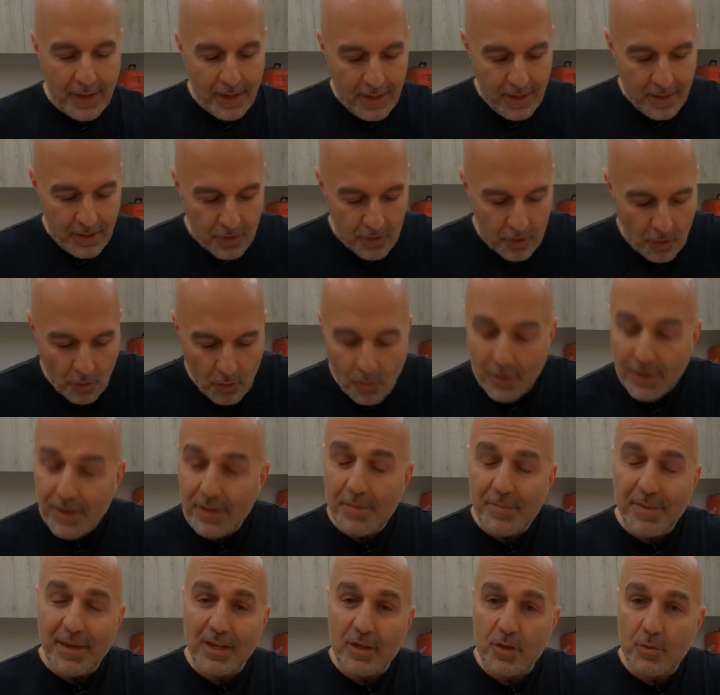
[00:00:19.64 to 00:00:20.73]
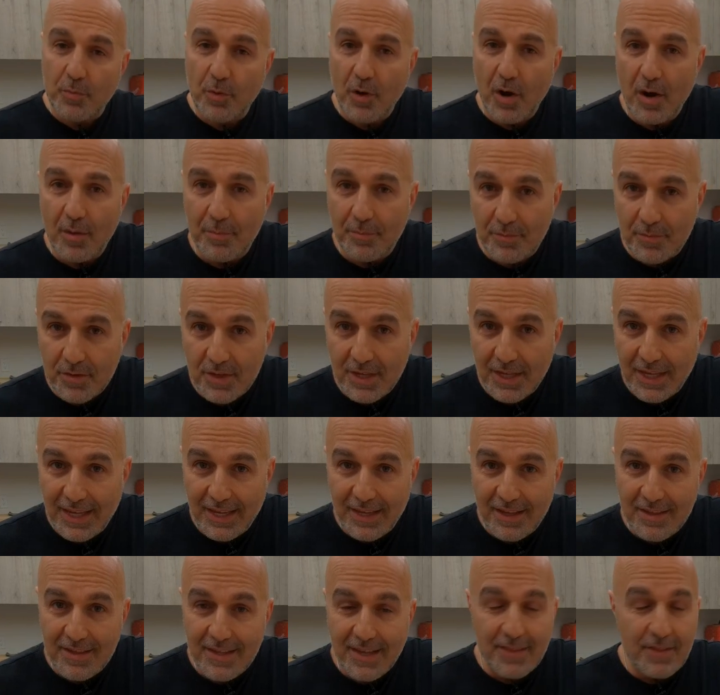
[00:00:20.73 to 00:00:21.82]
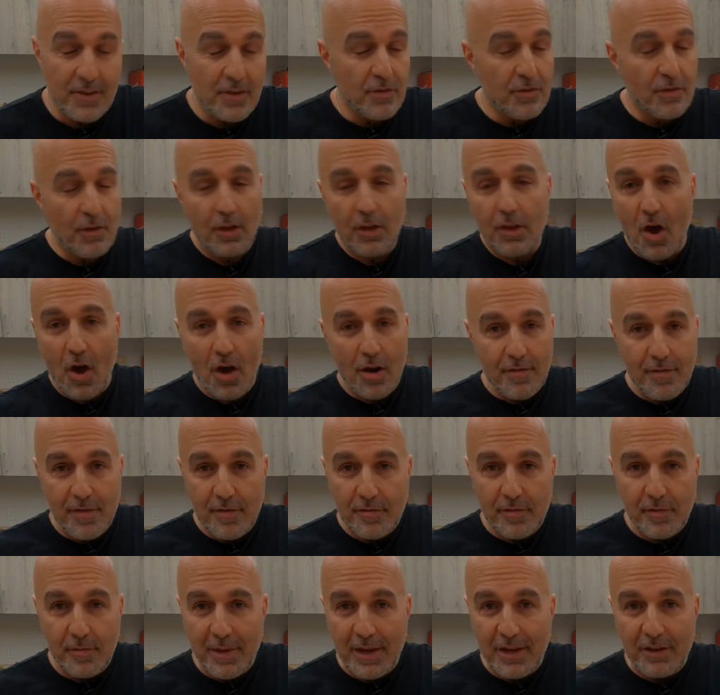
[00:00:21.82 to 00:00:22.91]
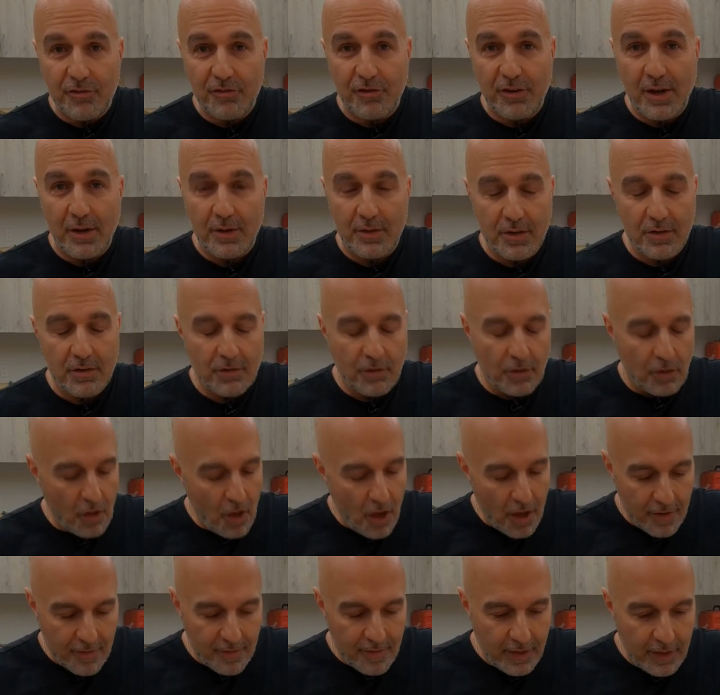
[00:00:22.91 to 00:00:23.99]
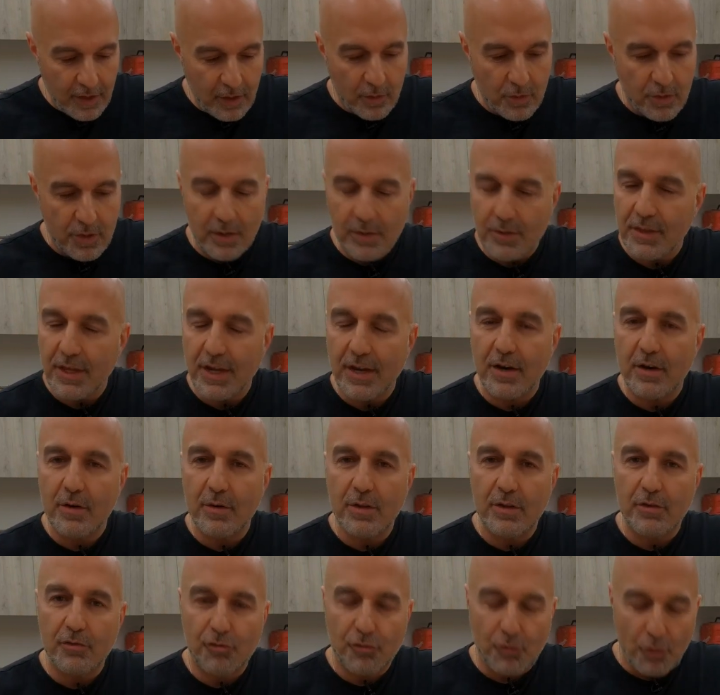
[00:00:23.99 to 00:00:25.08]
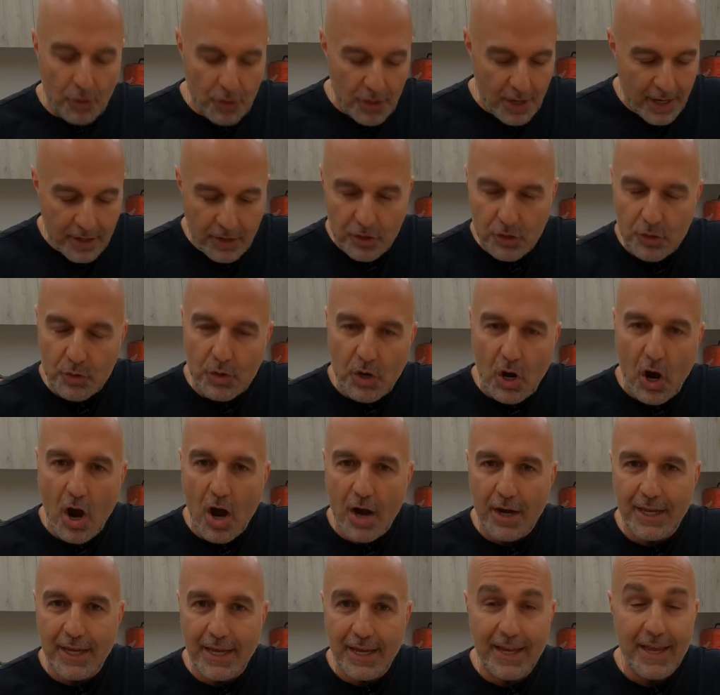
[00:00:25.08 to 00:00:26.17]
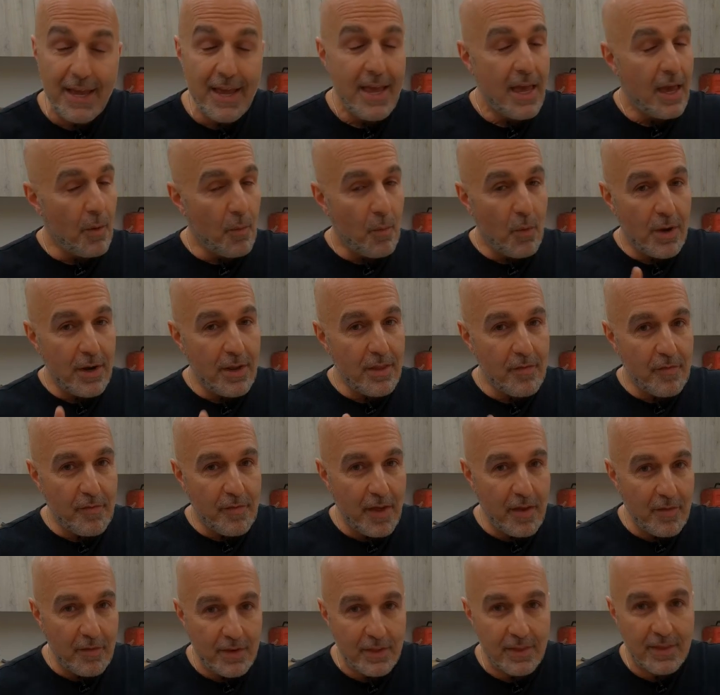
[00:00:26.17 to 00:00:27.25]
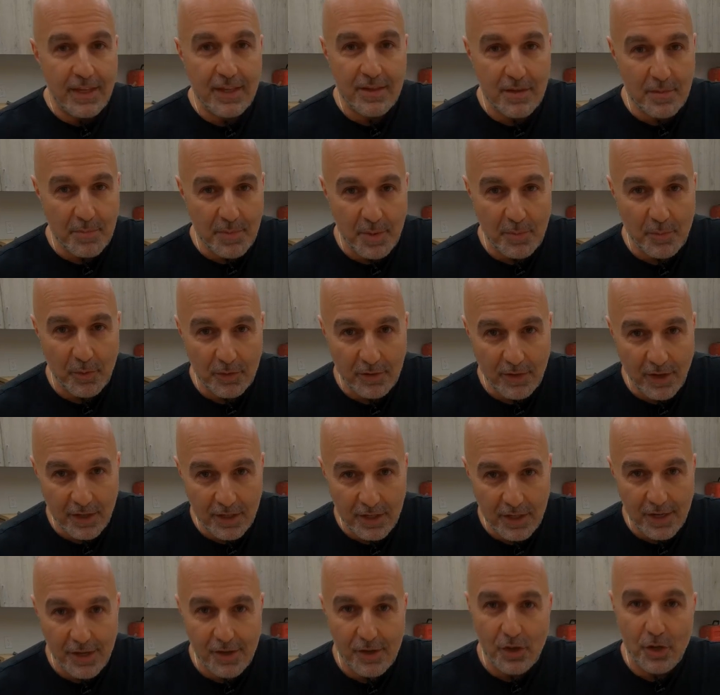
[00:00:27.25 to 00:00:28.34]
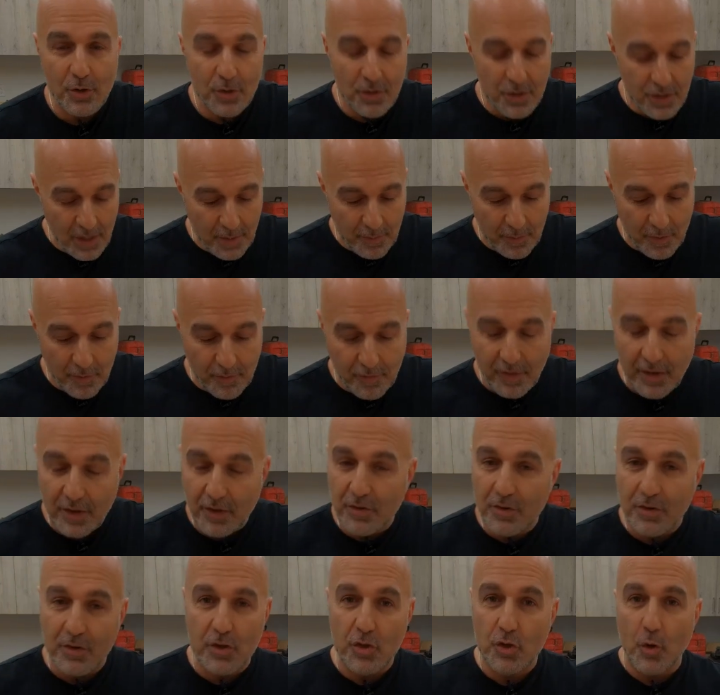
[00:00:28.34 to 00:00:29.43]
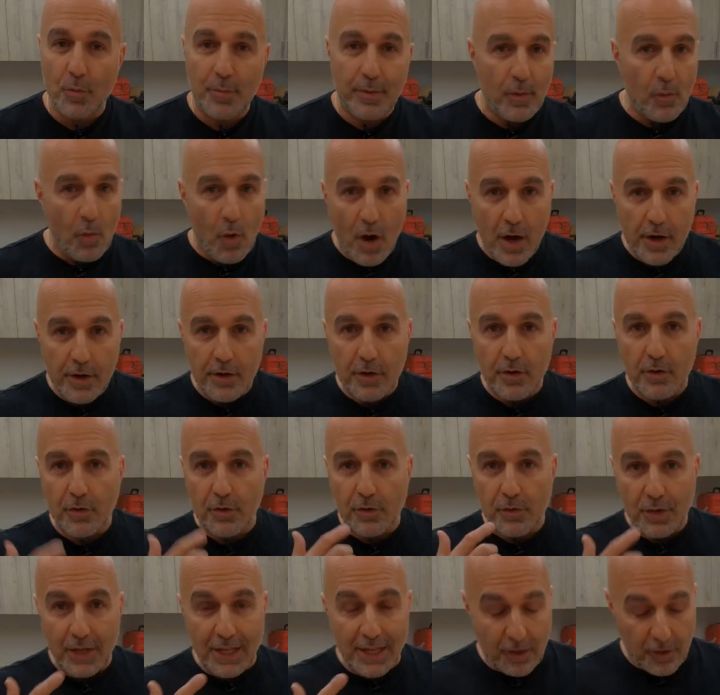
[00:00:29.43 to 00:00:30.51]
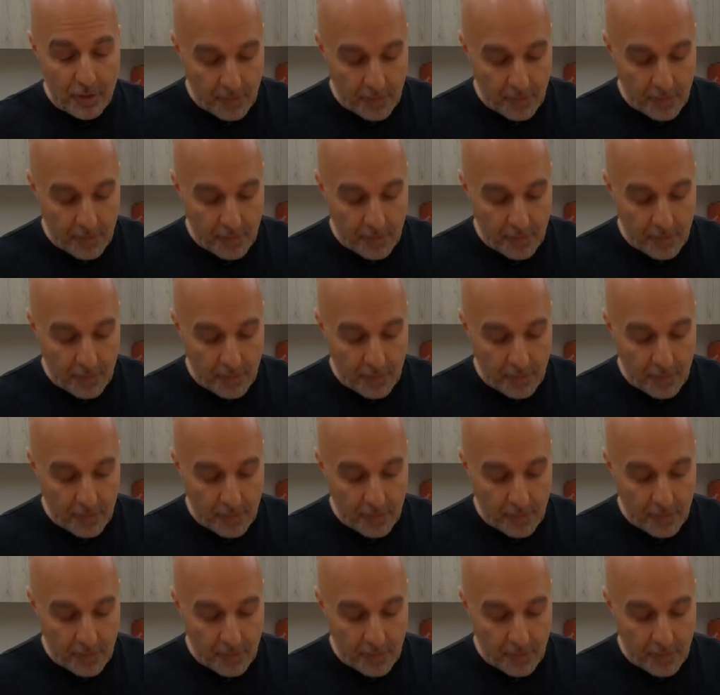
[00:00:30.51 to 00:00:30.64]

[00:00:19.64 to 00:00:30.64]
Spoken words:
So one of the biggest problems is that there's a lot of information out there. There's a lot of videos out there that show you how to do caulking, and one of the favorite things that people tell you to do is dip your finger in soapy water or lick your